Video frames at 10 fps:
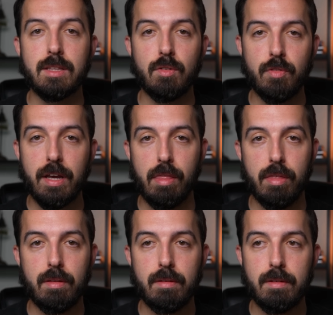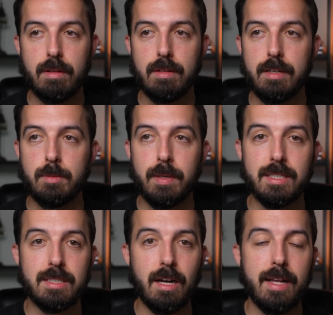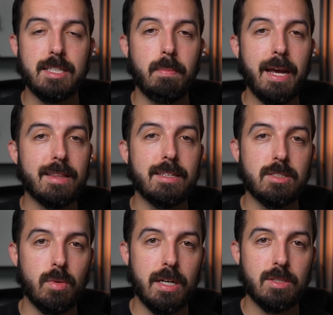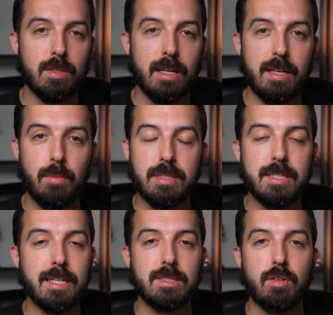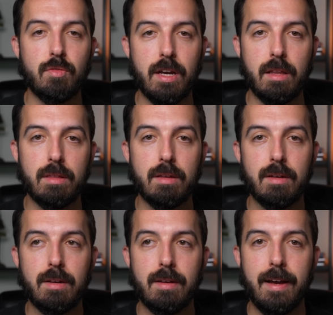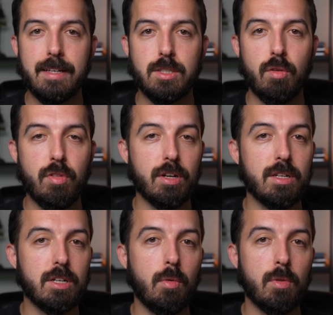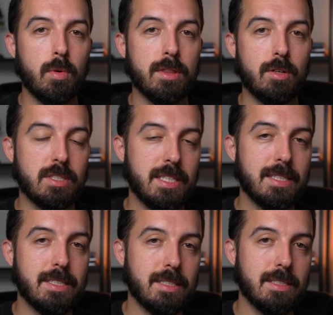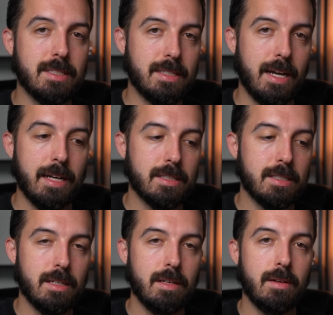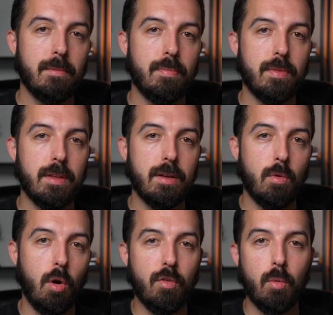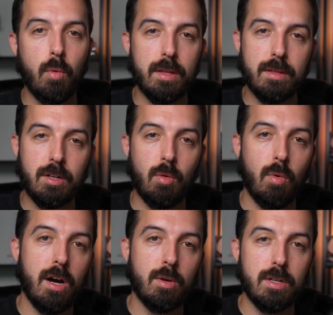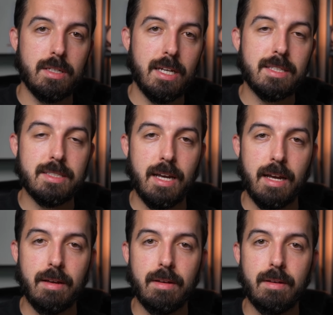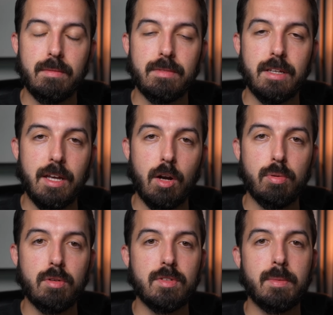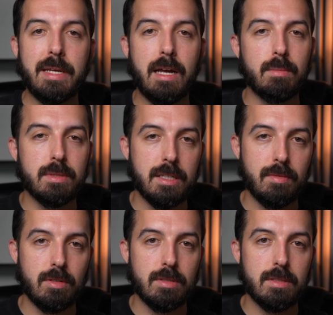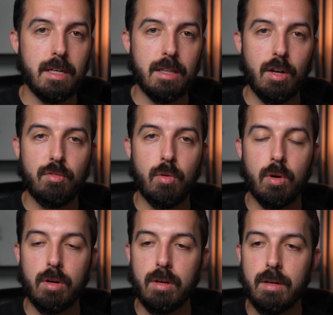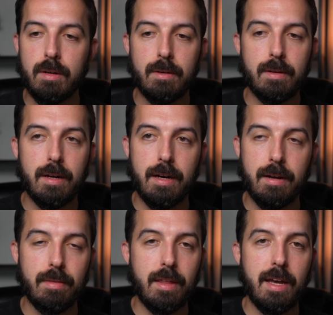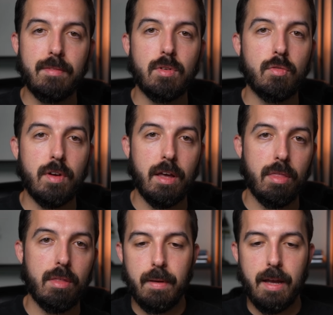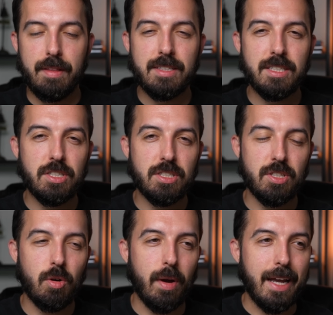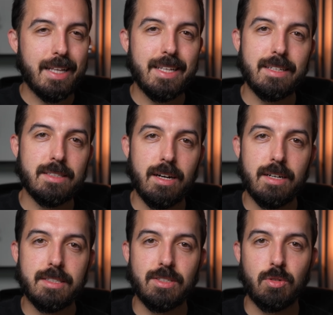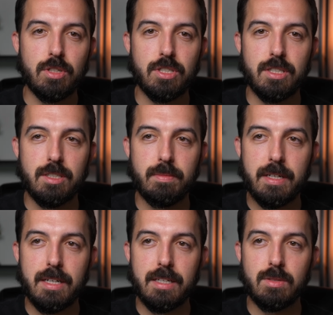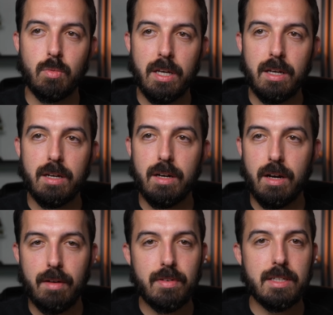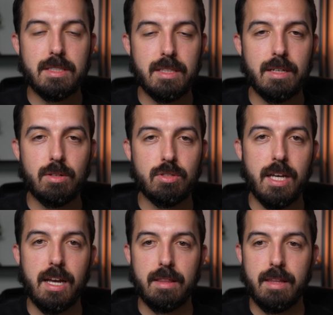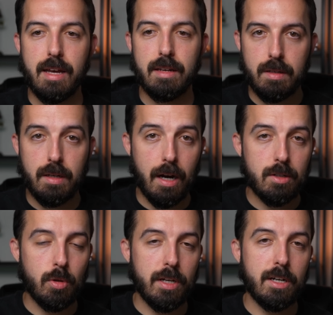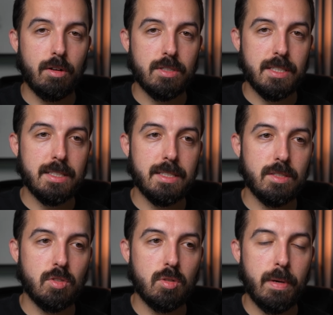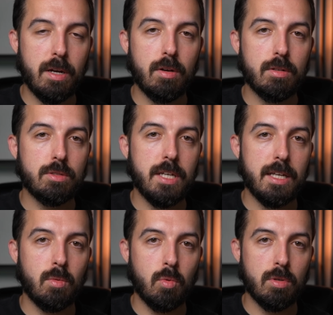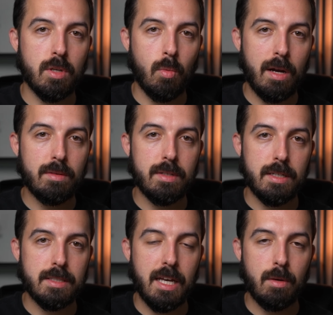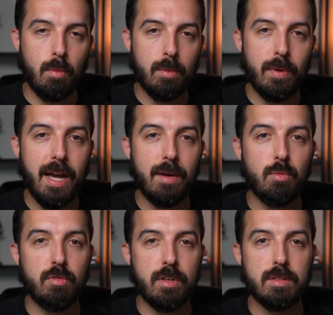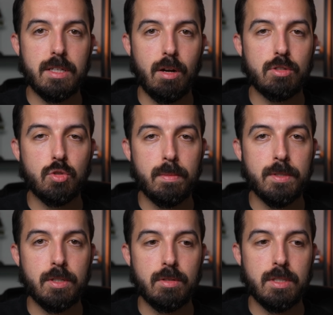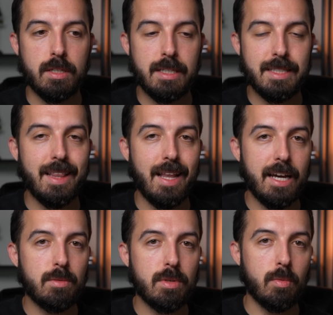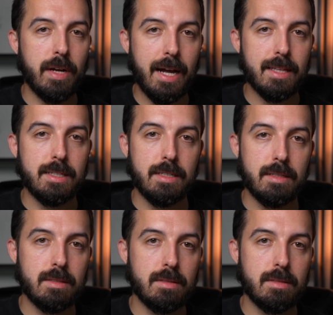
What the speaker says: their faith. It's because God has made it this way so that he would test their faith. And so if they're going to go with what their senses detect over what the Quran or Hadith say, then they are proven to be non-believers, and therefore they have no faith. And this is just so alien to us as Christians, because we obviously understand that God created our senses to better understand the world around us, and what we have revealed in our scriptures is in line with reality,